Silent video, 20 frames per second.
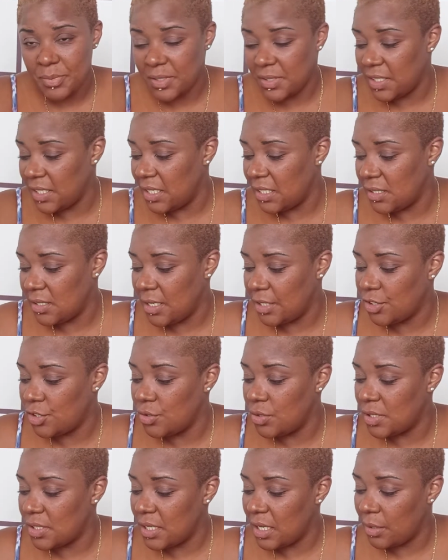The things that
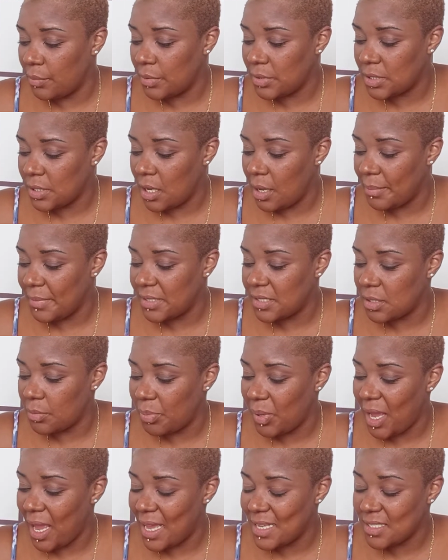you said was coming to
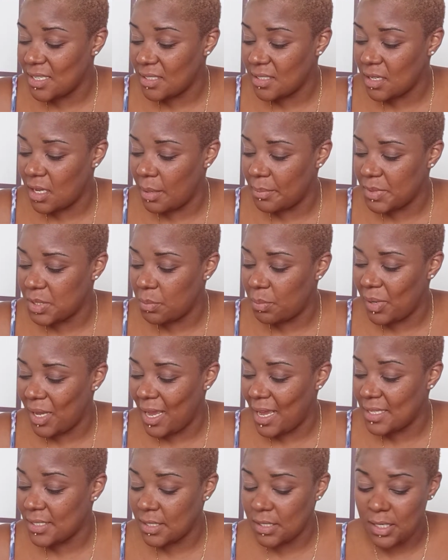pass has come to
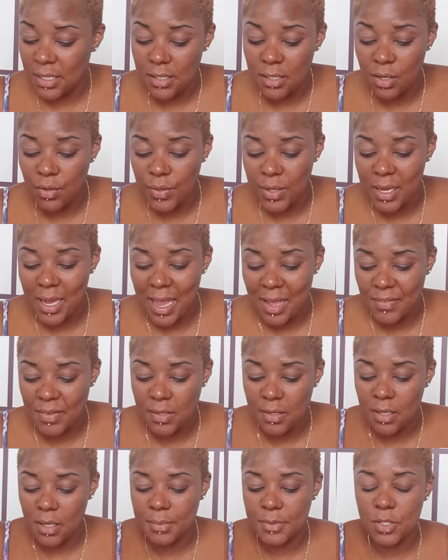pass, and they know they haven't
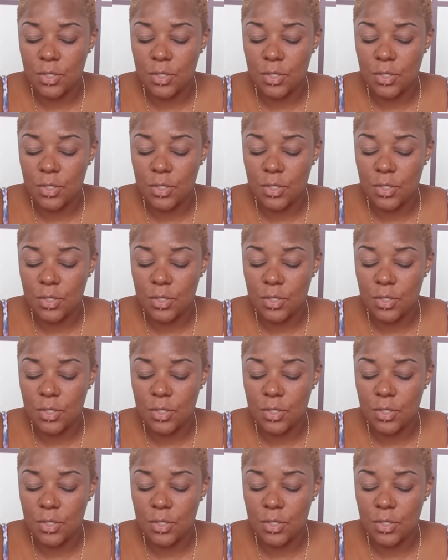helped.